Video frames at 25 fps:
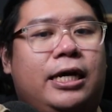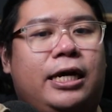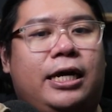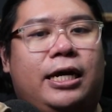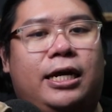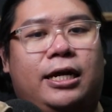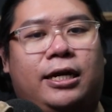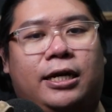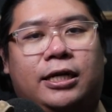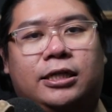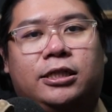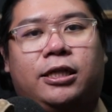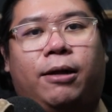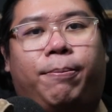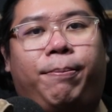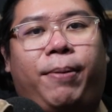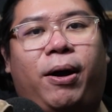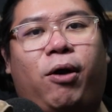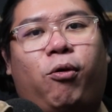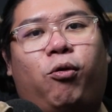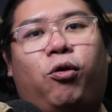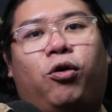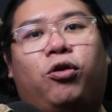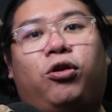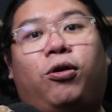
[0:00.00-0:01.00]
he needs the
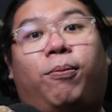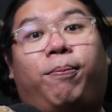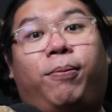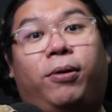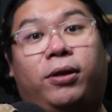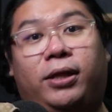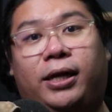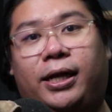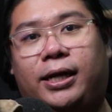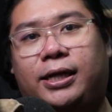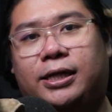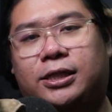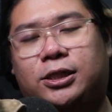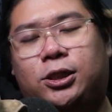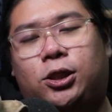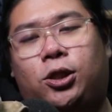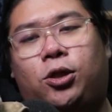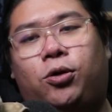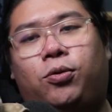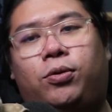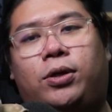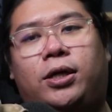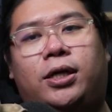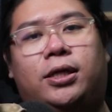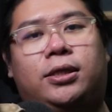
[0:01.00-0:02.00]
power to protect the
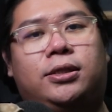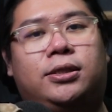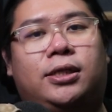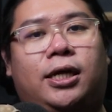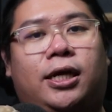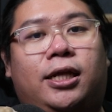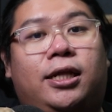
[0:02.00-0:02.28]
student,